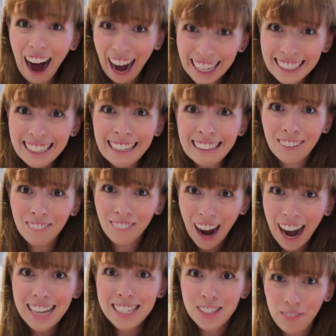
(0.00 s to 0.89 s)
I think that
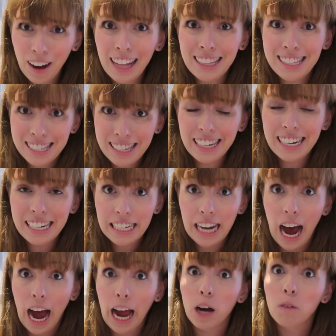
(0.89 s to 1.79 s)
Raya's father's gonna
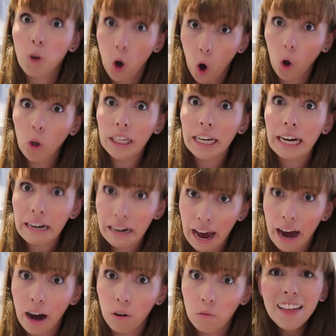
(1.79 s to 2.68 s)
die, I'm calling it
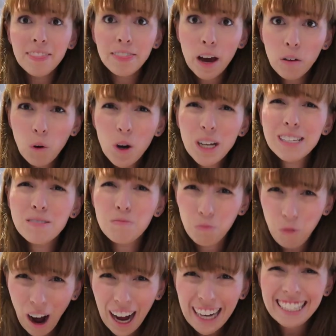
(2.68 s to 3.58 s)
now. There was
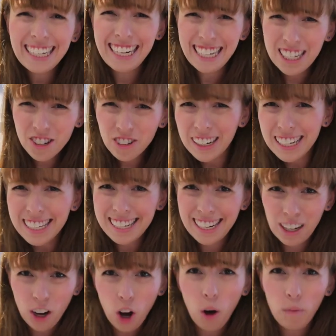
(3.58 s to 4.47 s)
one
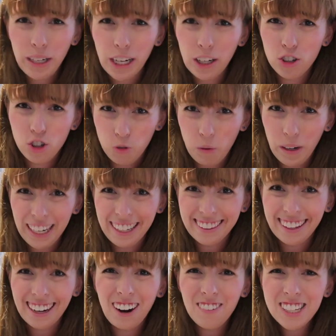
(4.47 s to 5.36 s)
interesting comment on Twitter
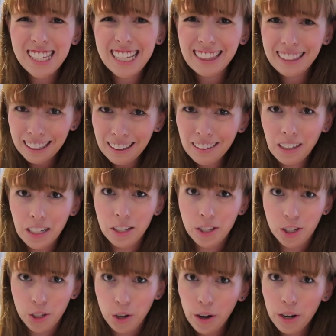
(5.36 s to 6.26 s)
that I was a little
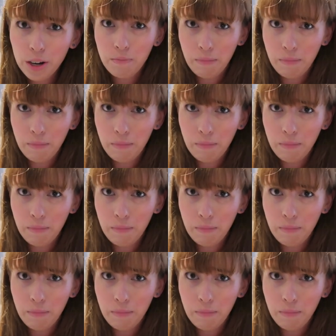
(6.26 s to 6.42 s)
concerned